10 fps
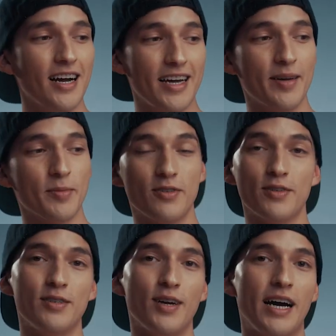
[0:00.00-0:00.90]
I am
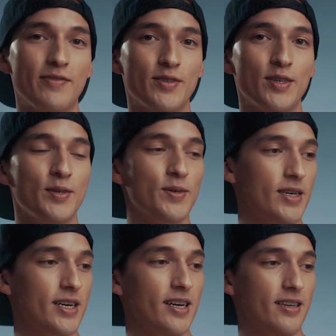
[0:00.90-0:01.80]
going to have to
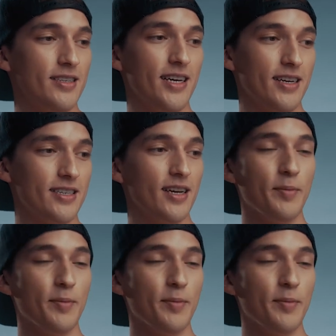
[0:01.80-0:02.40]
next